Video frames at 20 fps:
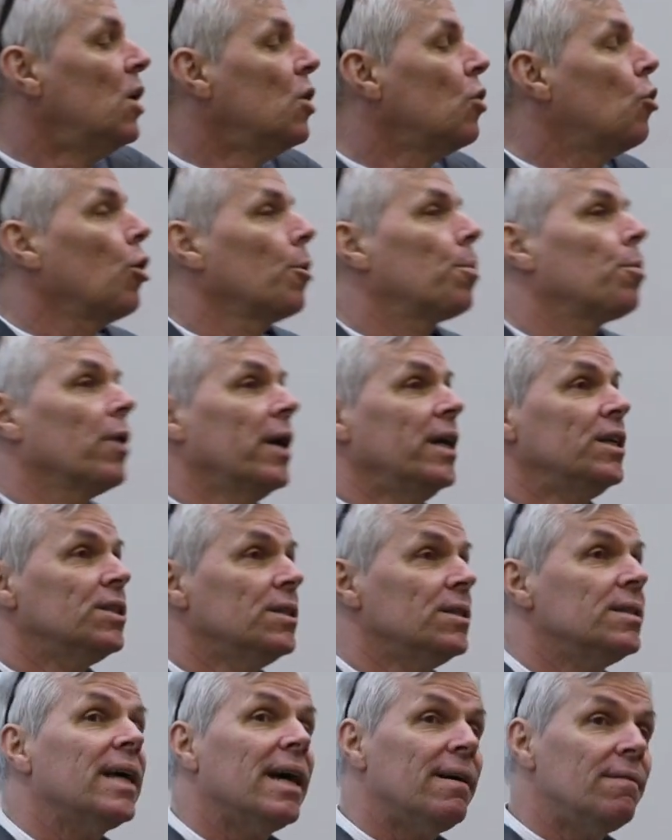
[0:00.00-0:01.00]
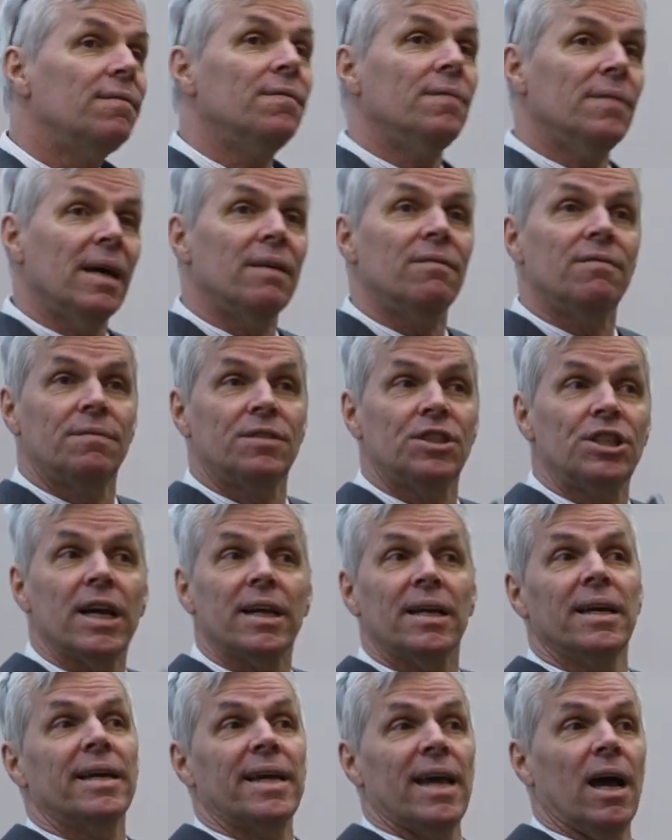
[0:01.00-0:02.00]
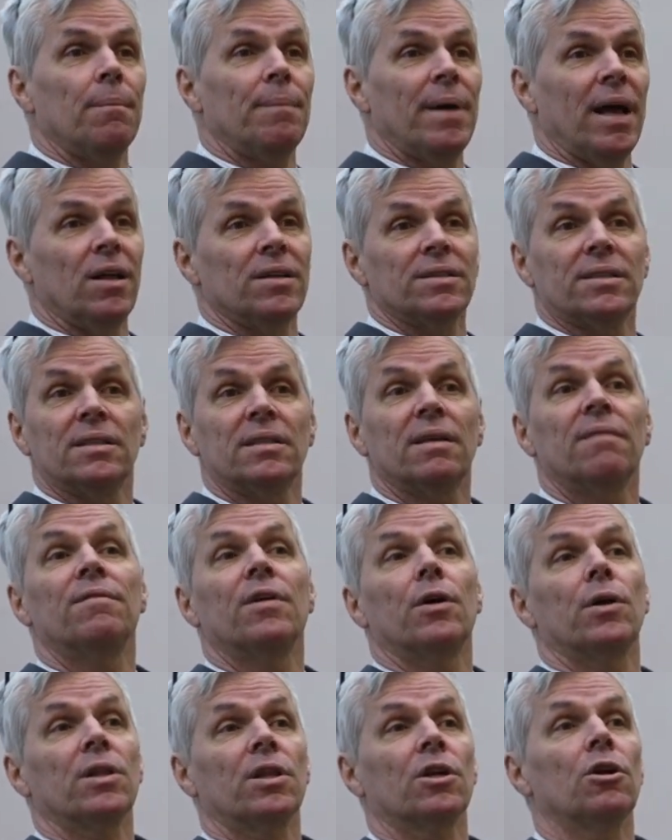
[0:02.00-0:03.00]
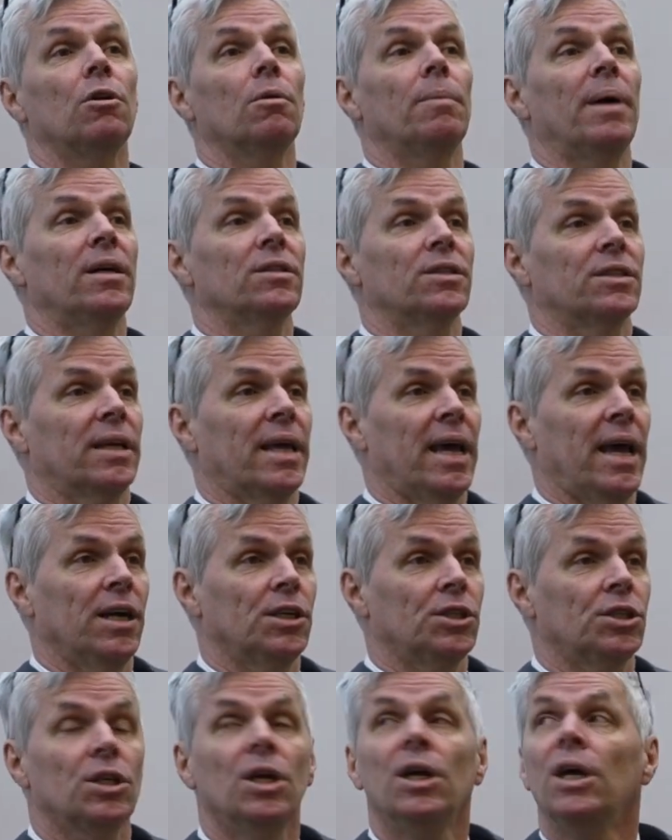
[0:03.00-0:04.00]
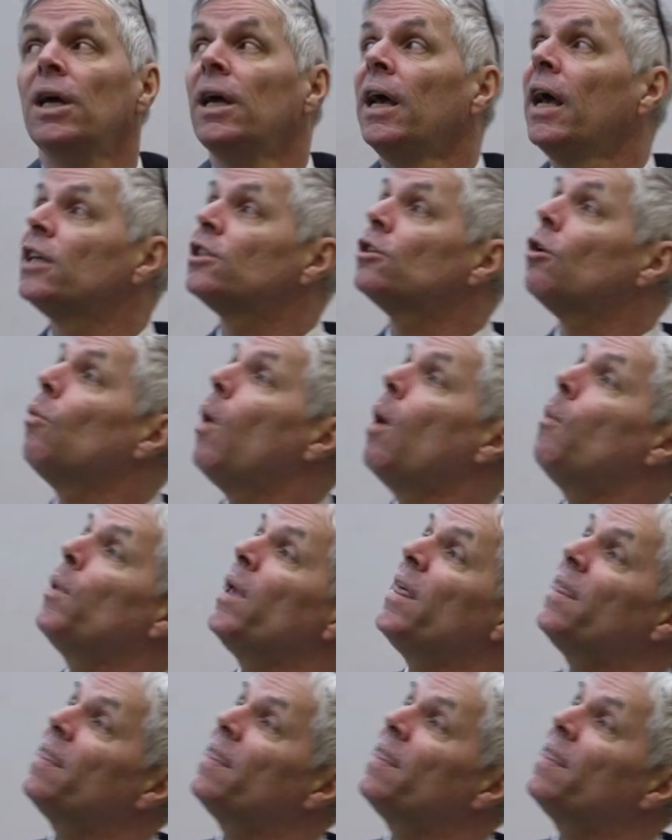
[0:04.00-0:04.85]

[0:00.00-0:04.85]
corporations have checking account balances and very little amounts of cash. And so when we